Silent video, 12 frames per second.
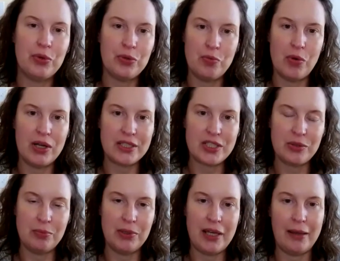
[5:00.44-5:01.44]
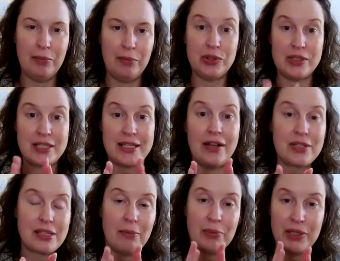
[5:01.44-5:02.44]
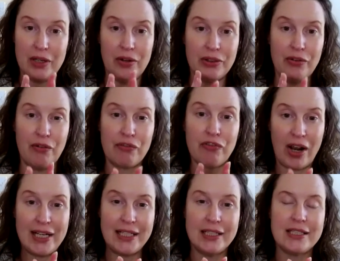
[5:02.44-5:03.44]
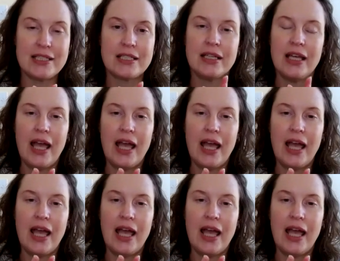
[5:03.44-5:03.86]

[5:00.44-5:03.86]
would want to be able to sell something on the front end